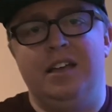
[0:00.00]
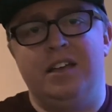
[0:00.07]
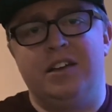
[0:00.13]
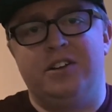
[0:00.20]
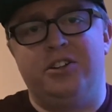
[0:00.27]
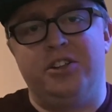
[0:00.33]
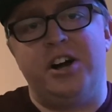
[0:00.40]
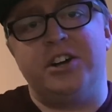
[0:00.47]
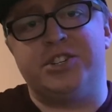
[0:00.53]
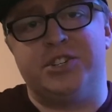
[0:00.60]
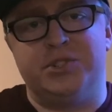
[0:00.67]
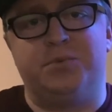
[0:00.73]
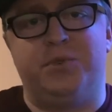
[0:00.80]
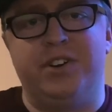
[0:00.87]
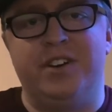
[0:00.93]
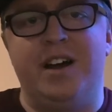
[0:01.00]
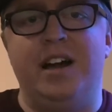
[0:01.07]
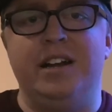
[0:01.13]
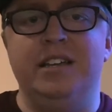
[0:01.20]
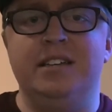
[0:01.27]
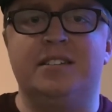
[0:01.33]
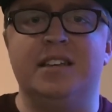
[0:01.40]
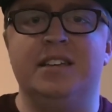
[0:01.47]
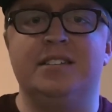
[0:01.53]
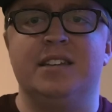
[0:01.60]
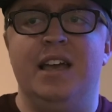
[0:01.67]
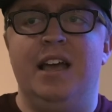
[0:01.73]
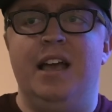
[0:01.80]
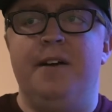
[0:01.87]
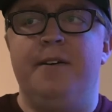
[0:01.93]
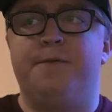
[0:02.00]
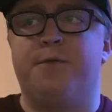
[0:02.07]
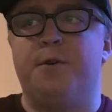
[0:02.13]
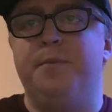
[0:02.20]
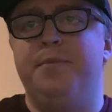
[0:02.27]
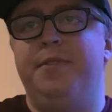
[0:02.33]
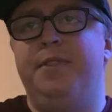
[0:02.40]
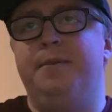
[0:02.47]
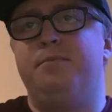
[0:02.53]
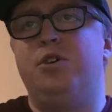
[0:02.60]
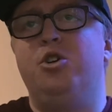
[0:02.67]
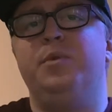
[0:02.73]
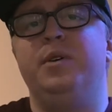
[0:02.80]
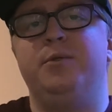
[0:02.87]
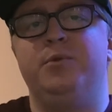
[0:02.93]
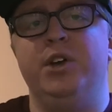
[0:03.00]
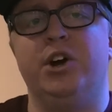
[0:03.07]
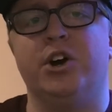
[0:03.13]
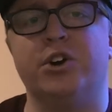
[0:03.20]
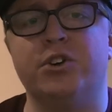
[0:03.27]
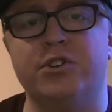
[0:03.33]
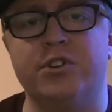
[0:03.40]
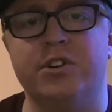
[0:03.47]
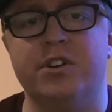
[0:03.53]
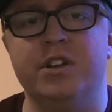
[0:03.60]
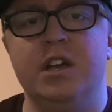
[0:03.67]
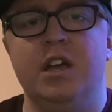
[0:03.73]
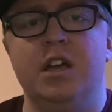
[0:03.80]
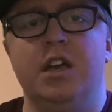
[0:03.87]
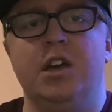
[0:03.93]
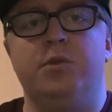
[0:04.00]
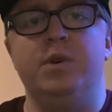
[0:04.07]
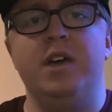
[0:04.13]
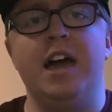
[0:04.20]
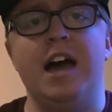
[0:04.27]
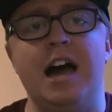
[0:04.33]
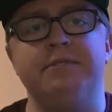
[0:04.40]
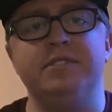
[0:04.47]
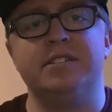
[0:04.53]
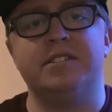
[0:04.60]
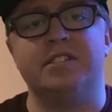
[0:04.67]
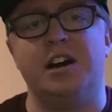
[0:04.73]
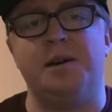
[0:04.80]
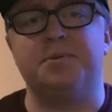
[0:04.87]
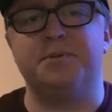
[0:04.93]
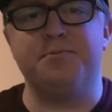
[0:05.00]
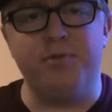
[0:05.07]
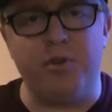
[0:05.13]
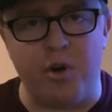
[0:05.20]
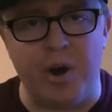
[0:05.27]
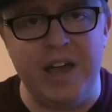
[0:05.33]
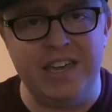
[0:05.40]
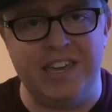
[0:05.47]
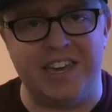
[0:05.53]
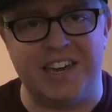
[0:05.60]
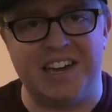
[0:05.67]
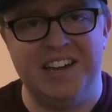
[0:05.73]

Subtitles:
Colossians 1:9, he says, "From the moment we heard, we haven't stopped praying."